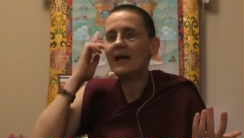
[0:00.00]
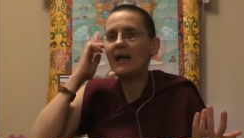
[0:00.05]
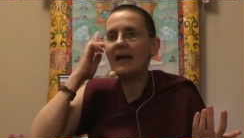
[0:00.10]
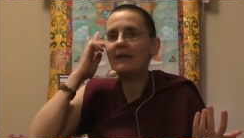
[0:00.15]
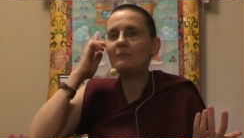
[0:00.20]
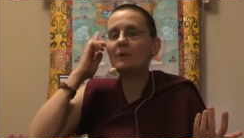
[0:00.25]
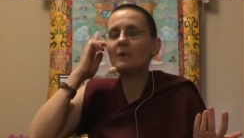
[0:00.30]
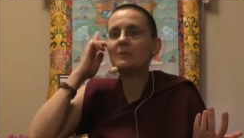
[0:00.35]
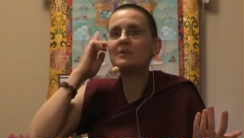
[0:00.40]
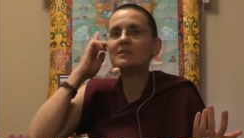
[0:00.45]

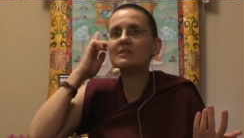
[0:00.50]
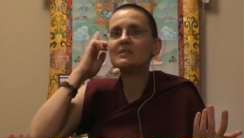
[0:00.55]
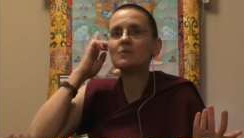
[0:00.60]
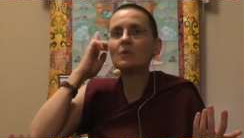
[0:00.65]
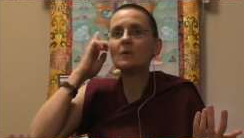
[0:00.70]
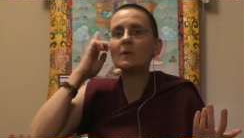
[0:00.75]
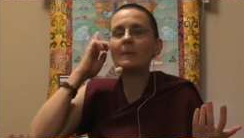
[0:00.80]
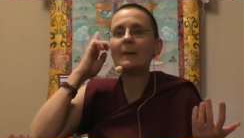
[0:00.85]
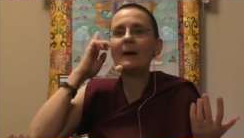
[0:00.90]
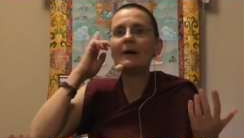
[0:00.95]
And when we
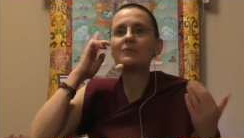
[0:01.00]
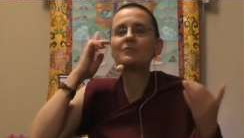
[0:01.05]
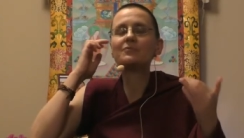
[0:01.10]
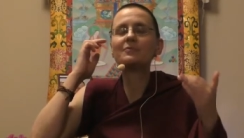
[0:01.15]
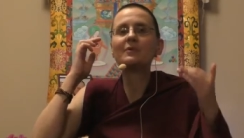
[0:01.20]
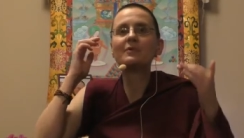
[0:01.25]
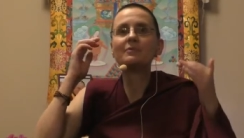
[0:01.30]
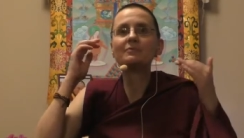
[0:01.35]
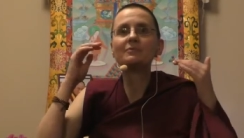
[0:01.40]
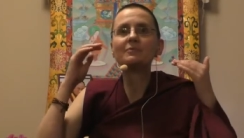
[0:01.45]
talk about
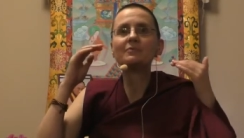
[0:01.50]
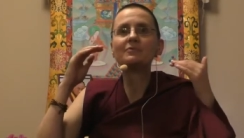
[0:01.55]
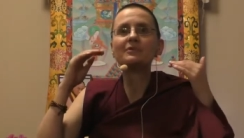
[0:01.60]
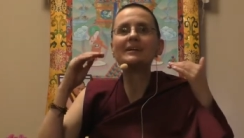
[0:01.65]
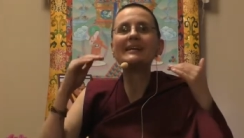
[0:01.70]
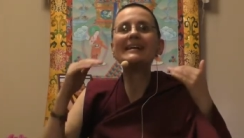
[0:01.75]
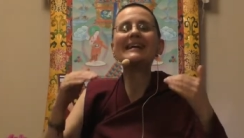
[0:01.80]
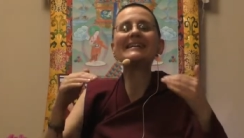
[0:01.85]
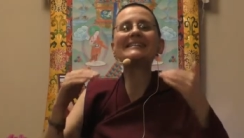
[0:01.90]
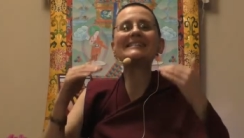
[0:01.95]

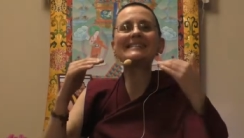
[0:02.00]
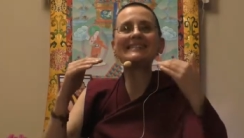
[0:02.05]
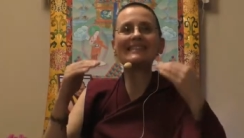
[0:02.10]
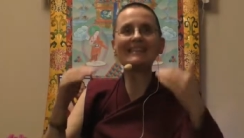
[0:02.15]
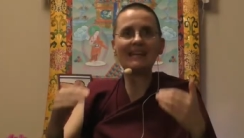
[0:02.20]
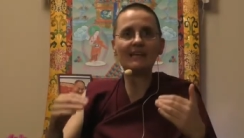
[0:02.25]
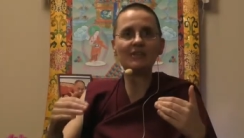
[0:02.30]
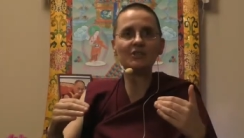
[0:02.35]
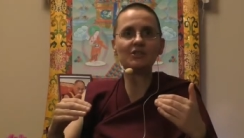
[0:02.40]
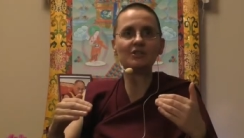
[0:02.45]

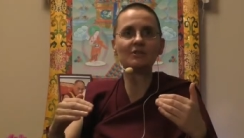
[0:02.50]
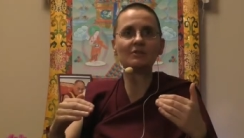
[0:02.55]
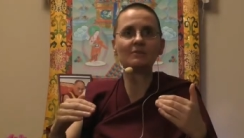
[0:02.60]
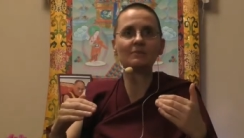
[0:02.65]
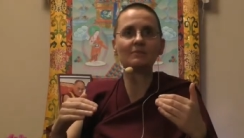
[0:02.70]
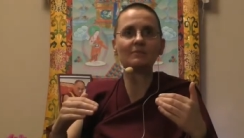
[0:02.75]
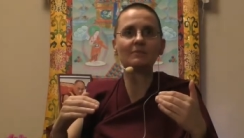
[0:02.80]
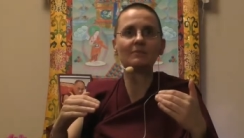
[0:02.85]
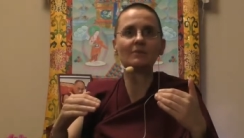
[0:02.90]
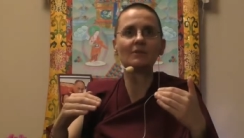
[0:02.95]
renunciation,
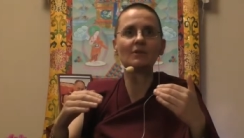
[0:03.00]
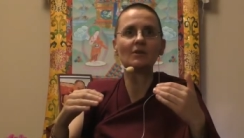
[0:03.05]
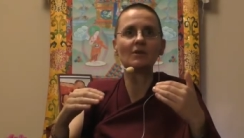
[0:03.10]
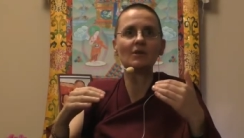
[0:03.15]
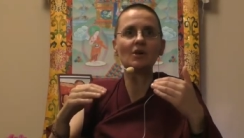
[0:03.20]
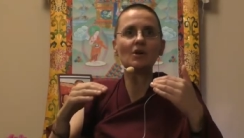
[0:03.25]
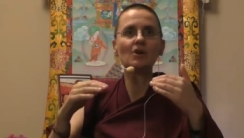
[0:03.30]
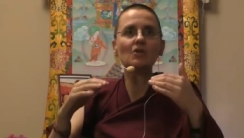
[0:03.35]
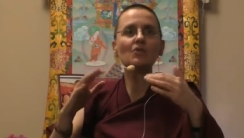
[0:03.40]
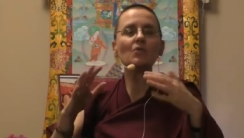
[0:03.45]

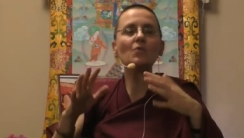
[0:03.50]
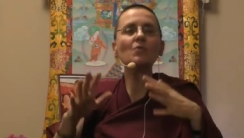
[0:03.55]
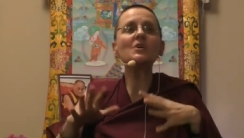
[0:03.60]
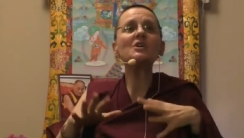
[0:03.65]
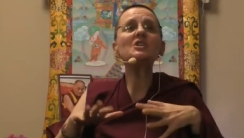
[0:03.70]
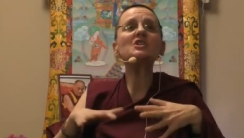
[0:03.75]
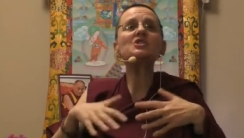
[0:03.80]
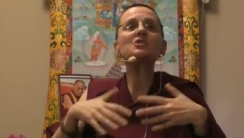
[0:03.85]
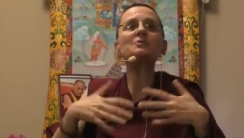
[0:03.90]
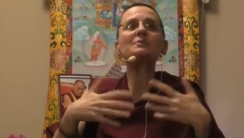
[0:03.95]
the
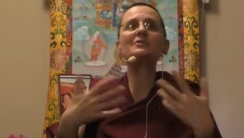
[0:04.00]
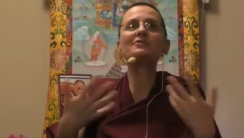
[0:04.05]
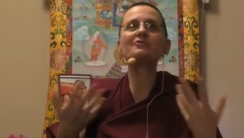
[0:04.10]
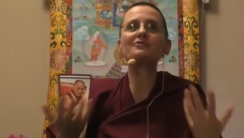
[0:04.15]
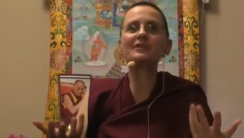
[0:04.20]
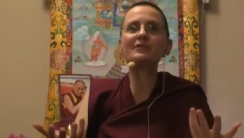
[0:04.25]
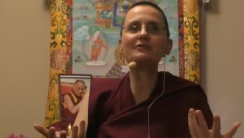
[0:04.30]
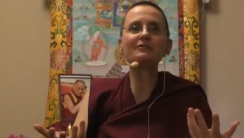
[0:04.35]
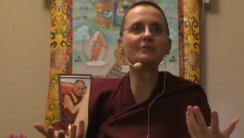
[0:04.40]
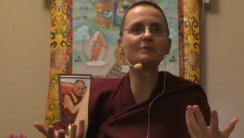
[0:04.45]
wish to be
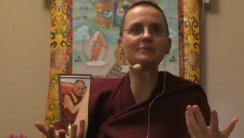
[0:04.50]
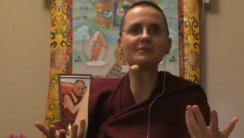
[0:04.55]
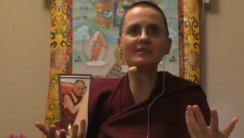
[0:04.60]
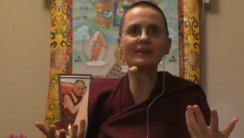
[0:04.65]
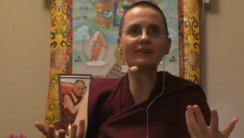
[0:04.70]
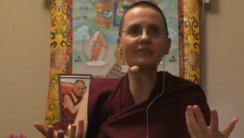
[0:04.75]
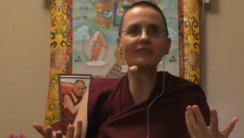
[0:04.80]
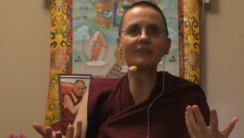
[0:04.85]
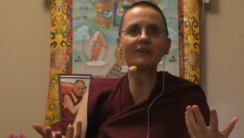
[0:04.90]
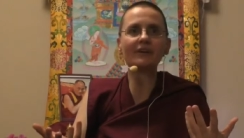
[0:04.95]
free from
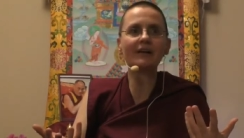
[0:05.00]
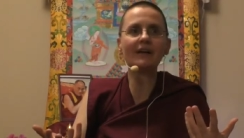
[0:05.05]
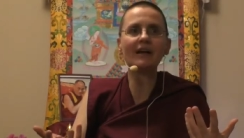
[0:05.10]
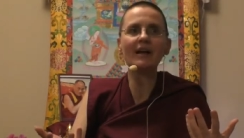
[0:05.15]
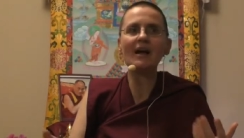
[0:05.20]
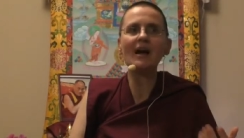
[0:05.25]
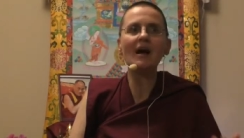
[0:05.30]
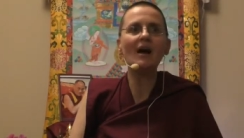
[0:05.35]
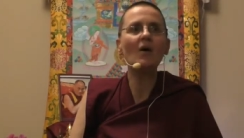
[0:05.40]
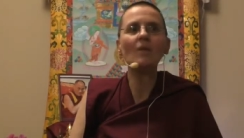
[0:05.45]
suffering,
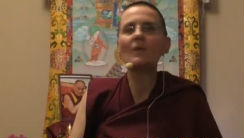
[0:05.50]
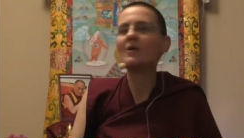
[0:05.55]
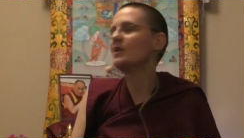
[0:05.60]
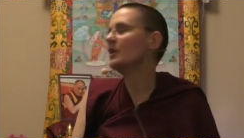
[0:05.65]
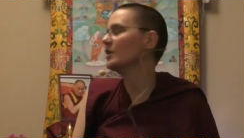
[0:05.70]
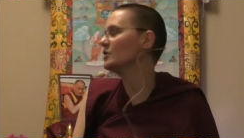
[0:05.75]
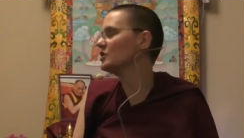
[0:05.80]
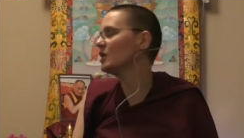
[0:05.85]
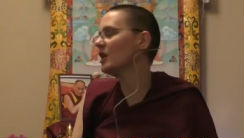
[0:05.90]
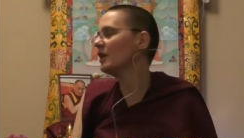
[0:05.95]
we're
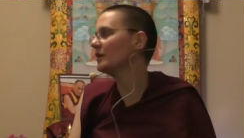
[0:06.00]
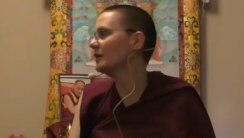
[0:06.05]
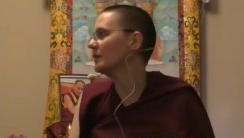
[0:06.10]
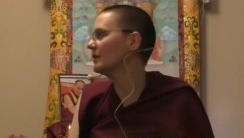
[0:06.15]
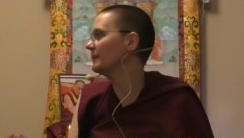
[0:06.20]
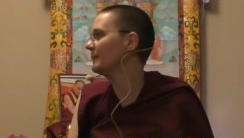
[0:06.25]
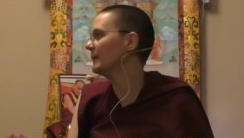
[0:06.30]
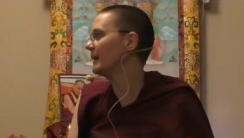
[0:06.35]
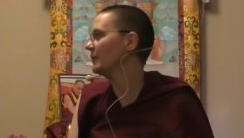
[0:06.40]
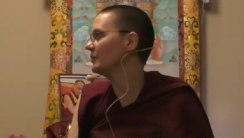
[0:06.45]
not talking
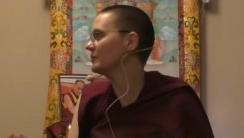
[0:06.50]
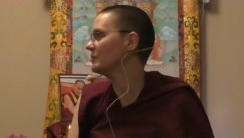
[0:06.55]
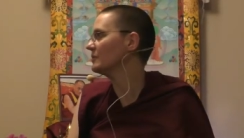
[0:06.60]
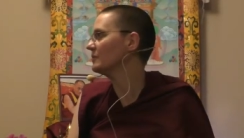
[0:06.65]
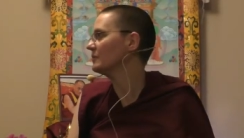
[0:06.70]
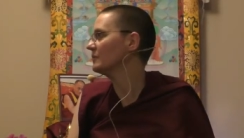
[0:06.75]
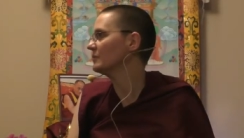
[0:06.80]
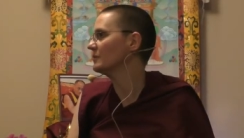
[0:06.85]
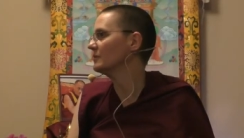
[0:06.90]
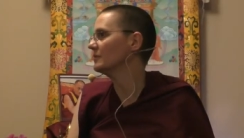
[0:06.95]
about
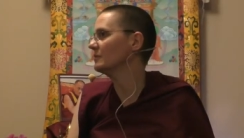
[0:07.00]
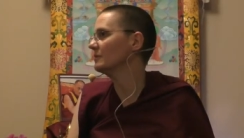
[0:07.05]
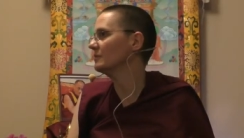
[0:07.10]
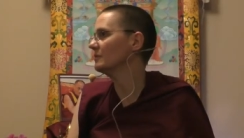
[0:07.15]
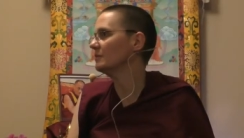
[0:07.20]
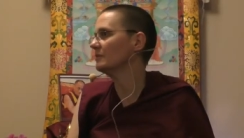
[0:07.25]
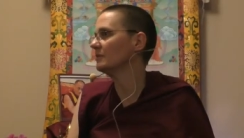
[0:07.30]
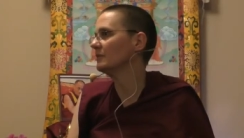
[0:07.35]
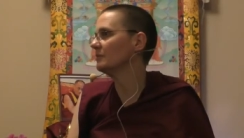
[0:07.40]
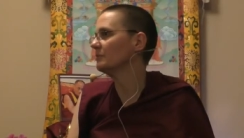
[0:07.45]

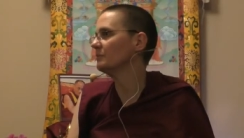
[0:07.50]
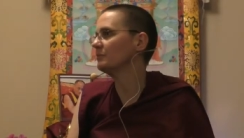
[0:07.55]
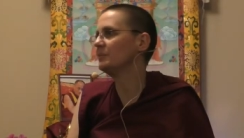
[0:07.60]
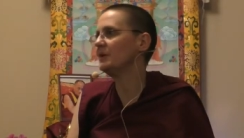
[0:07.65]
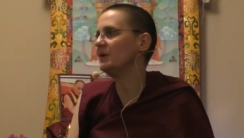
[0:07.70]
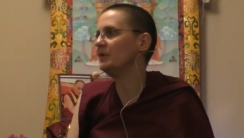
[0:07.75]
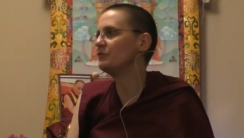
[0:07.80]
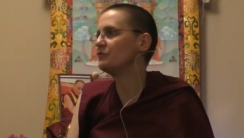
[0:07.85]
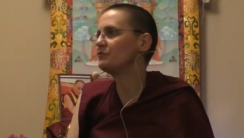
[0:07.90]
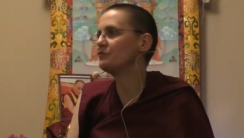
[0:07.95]

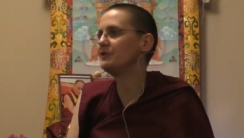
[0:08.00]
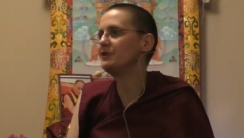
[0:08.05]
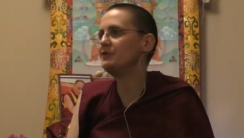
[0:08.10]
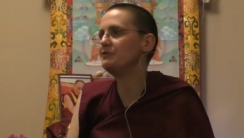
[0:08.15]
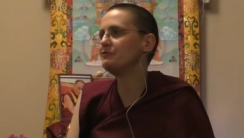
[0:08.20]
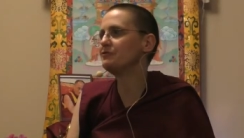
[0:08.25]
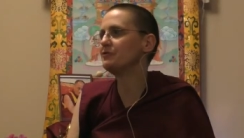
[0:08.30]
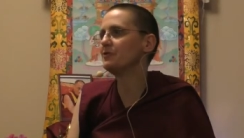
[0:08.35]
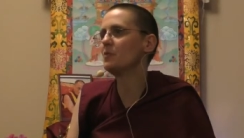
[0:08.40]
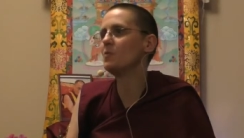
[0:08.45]
being free
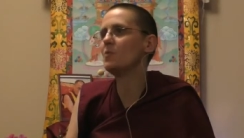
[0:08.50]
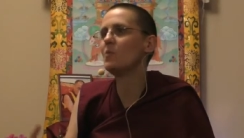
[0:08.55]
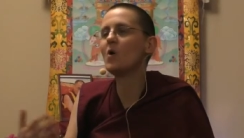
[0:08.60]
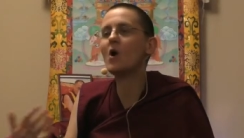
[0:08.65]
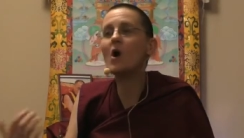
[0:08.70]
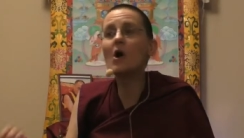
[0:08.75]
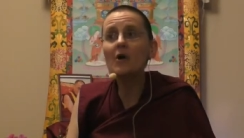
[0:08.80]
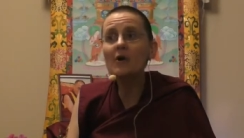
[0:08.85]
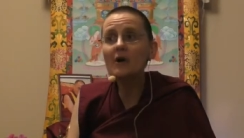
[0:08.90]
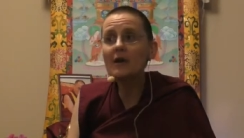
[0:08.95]
from
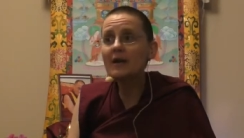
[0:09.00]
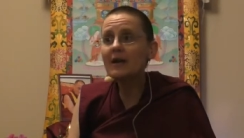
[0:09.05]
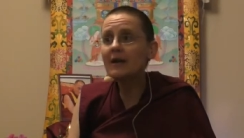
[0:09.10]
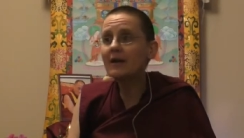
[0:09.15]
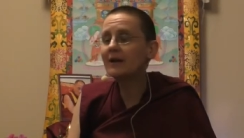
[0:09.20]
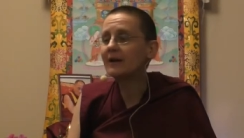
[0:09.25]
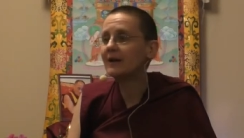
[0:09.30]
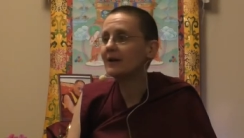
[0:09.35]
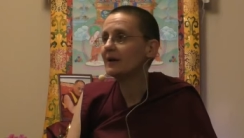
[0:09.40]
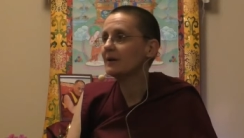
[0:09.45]
worry,
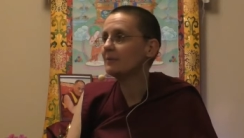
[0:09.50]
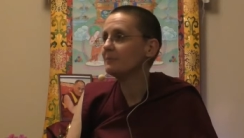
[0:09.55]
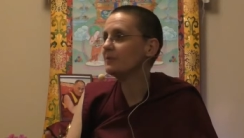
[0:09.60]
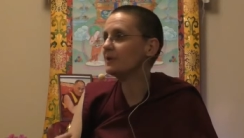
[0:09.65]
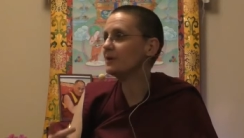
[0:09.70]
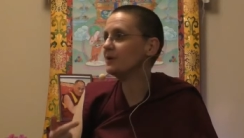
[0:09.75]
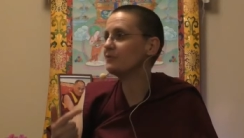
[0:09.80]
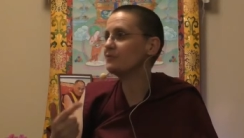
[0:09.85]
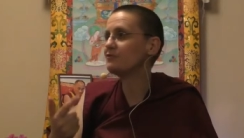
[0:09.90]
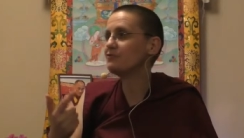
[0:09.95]

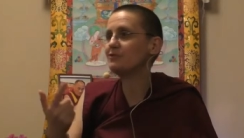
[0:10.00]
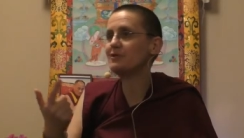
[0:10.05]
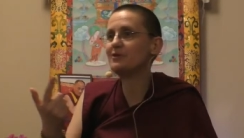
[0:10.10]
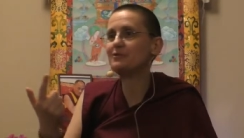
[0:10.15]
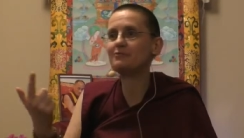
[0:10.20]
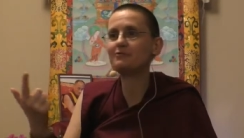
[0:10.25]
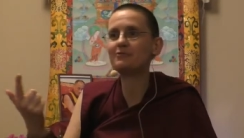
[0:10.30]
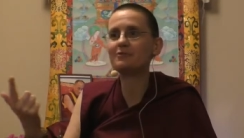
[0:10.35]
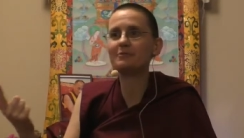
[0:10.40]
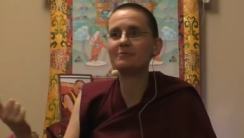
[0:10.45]
being free
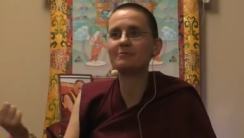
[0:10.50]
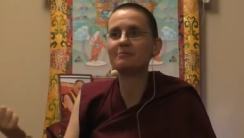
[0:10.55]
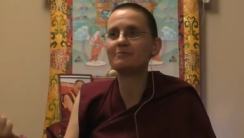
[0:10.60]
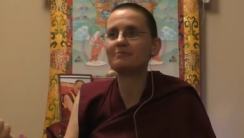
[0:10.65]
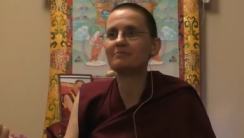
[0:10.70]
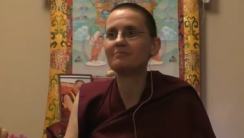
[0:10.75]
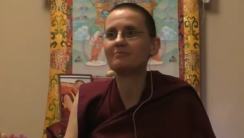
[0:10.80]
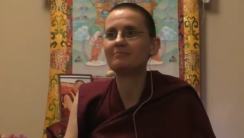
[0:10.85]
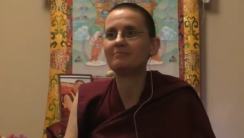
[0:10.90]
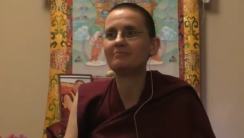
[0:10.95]
from